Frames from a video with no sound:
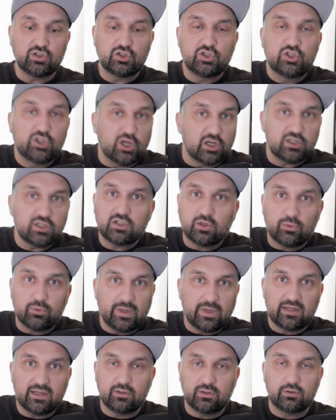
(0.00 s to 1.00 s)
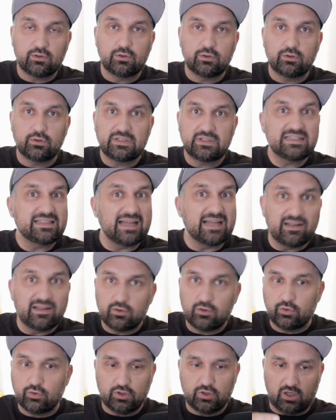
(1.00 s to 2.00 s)
just a regular
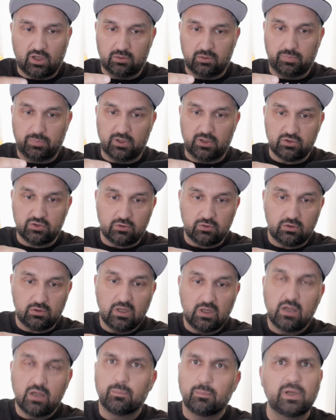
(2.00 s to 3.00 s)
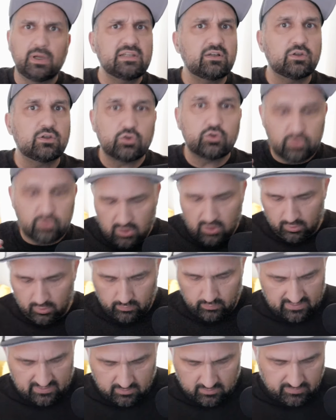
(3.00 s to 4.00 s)
standard cut puzzle, but it's also not
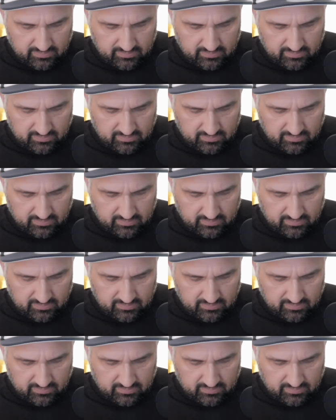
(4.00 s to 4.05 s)
random